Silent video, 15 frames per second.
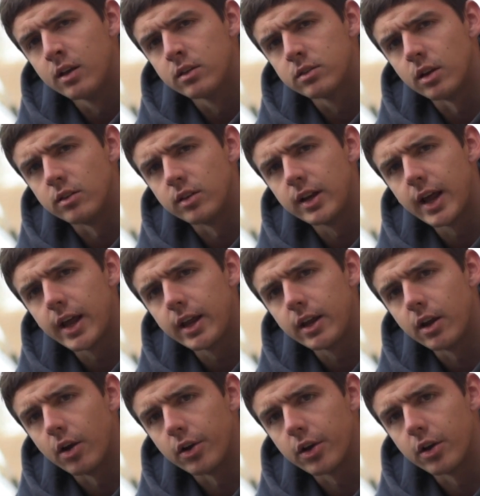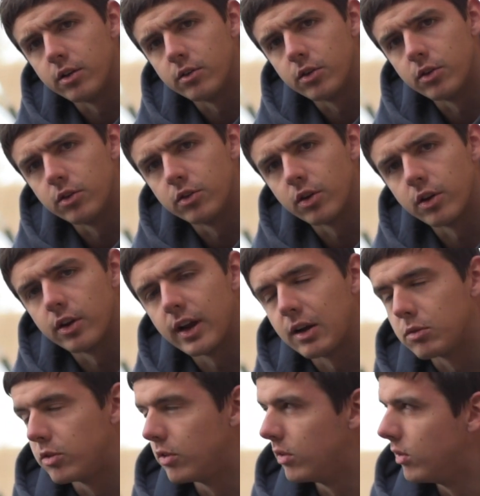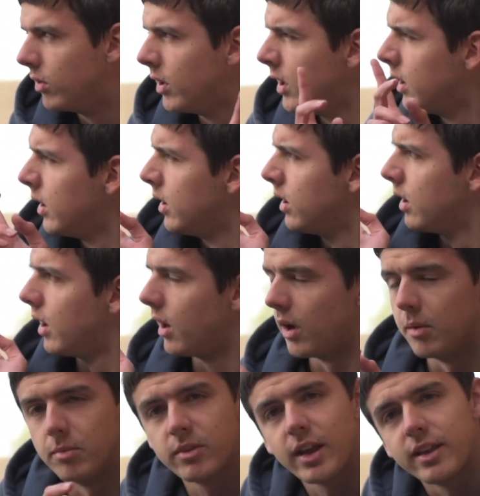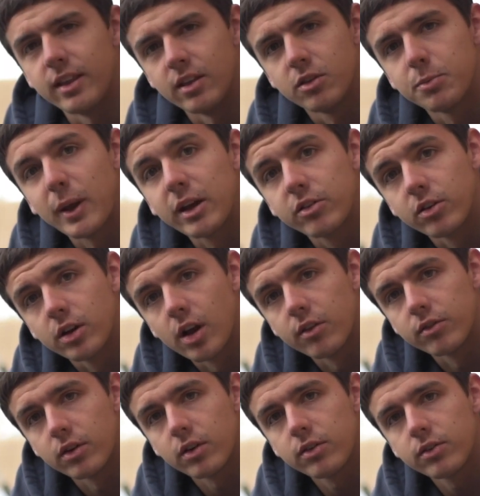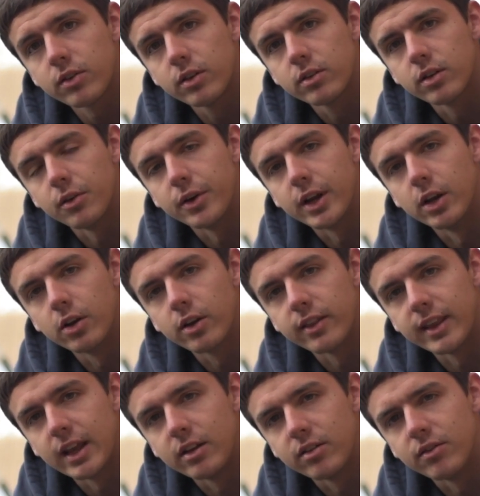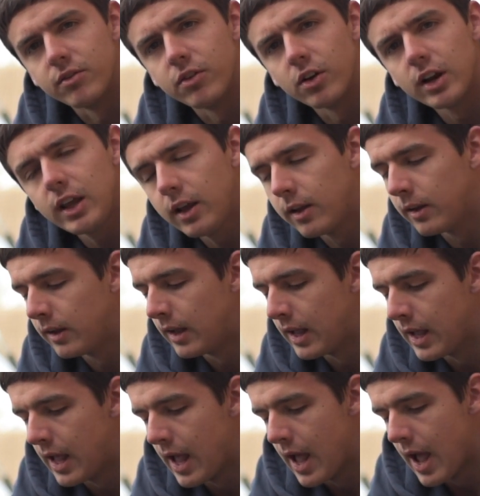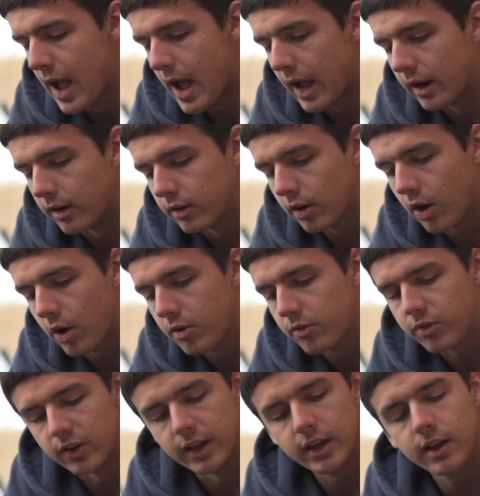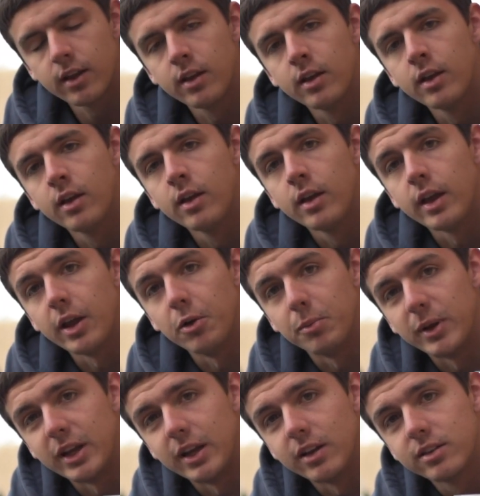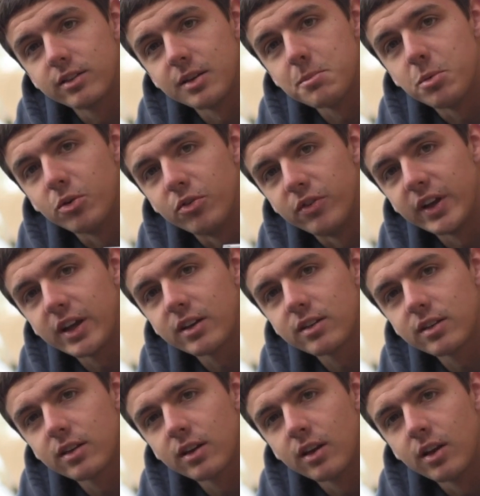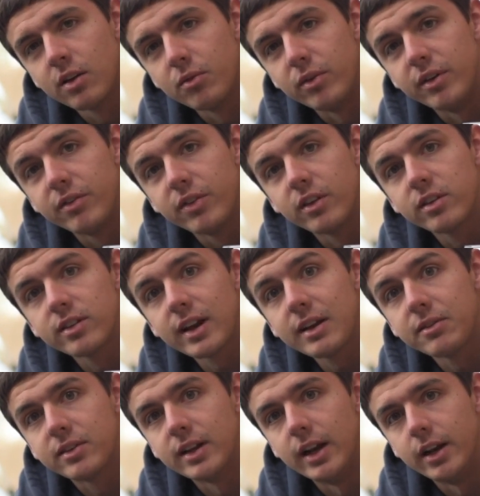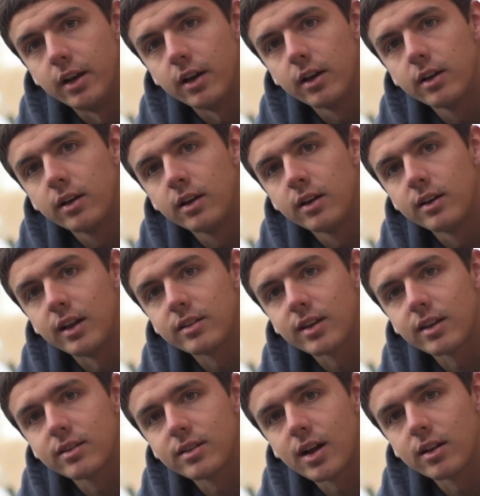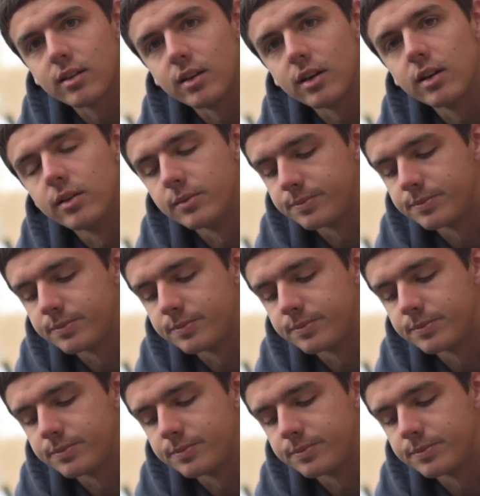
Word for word: So today I'm going to show you how to um, take the inspection cover off so we can look at the engine fully and hopefully it will be a simple fix with the slave cylinder. Let's get started.